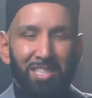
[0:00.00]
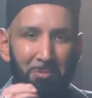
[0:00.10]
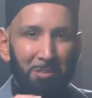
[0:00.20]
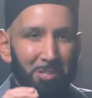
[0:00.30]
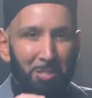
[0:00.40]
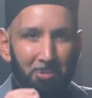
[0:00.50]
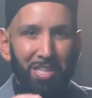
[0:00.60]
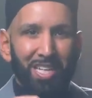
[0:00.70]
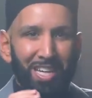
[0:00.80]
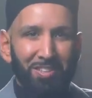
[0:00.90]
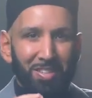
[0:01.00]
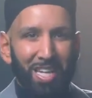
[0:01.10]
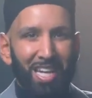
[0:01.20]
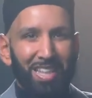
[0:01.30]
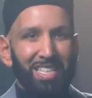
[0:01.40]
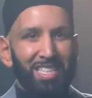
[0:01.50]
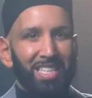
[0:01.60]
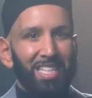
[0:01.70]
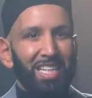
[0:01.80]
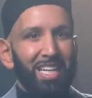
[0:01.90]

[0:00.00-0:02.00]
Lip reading: because I want you to really understand this.